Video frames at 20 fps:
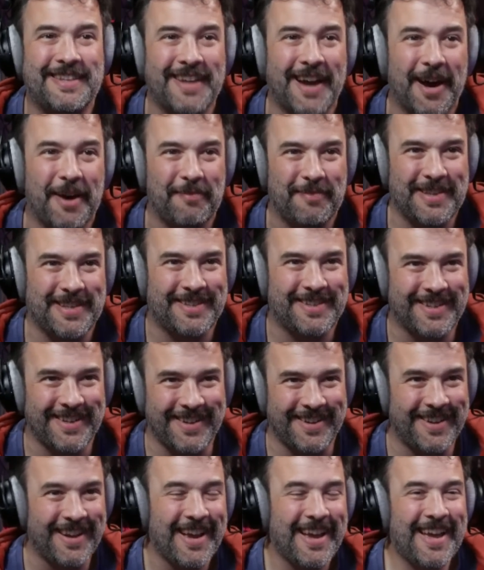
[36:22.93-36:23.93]
dumb is
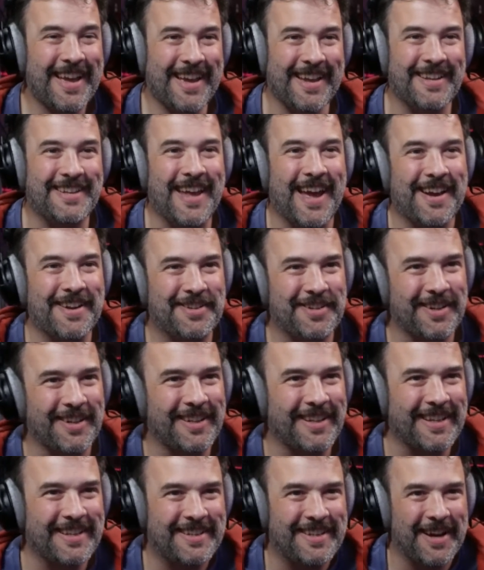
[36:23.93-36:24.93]
good.
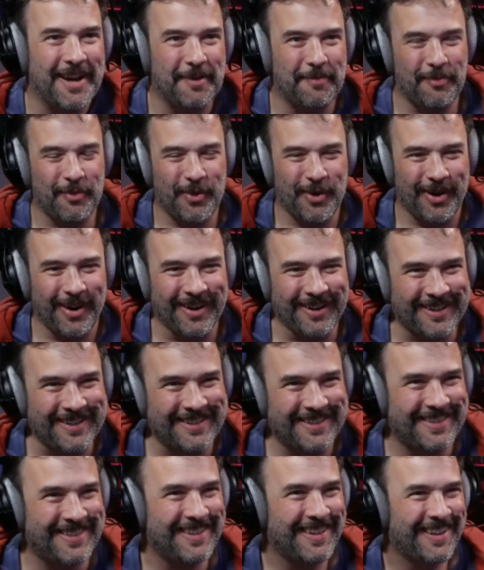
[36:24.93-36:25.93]
Intentionally dumb
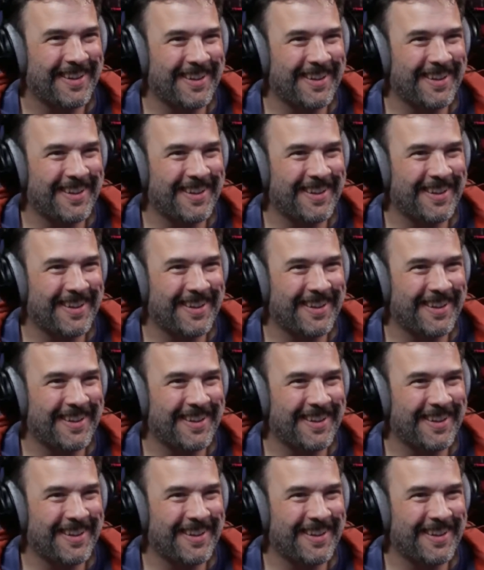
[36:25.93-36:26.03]
works.